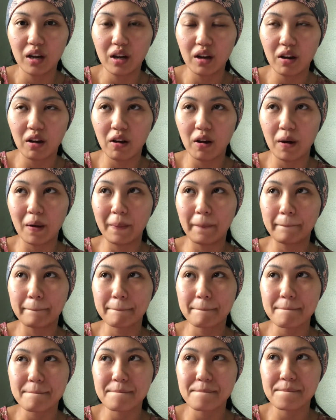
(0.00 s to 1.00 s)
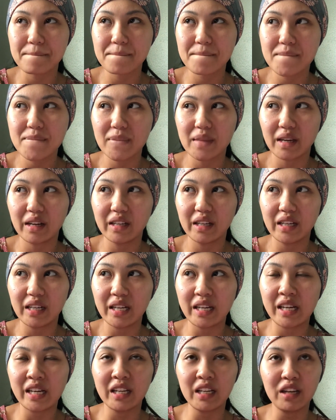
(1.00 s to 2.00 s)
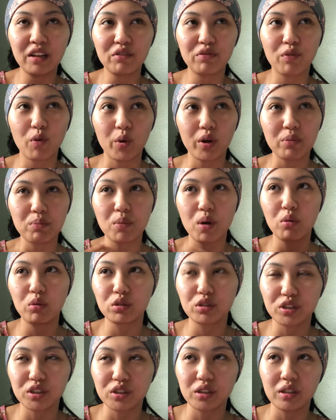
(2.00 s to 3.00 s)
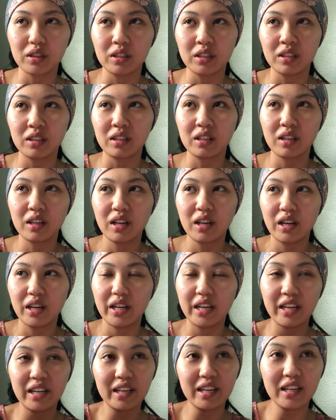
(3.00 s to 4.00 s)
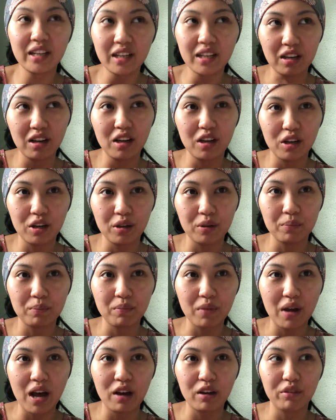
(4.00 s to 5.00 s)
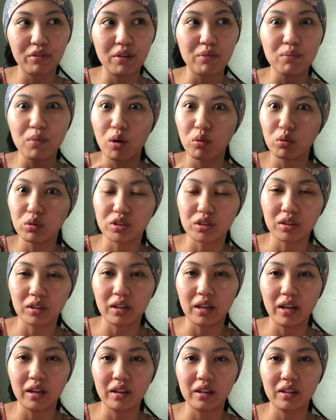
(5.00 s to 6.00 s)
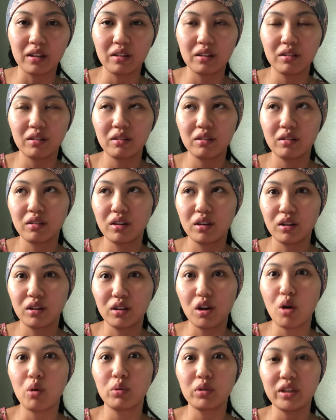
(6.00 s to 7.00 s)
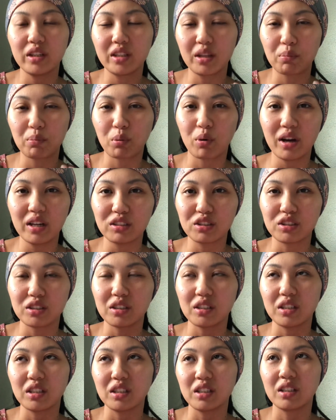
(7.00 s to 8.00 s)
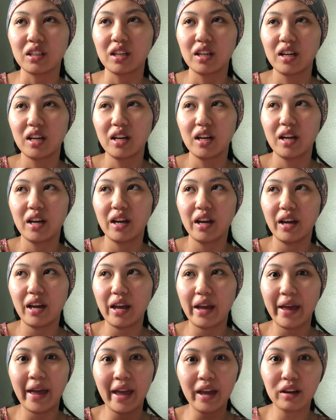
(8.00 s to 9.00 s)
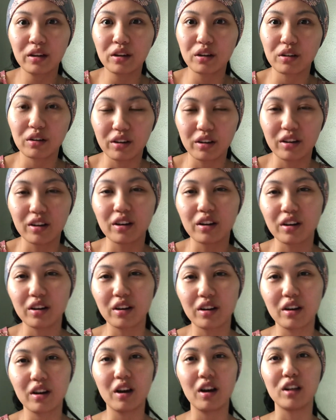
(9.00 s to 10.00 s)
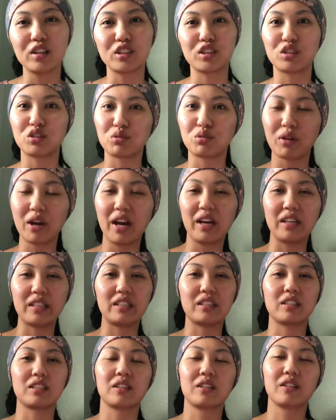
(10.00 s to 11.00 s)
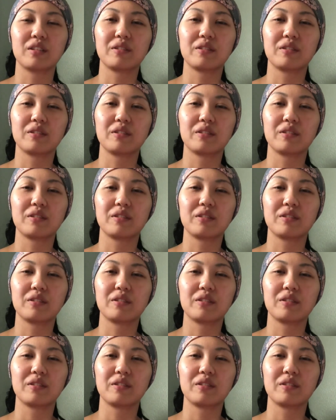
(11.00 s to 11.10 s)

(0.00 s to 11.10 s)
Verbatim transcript: um, eating for emotion, eating um, out of emotion like lonely, depression, anger, uh, stress.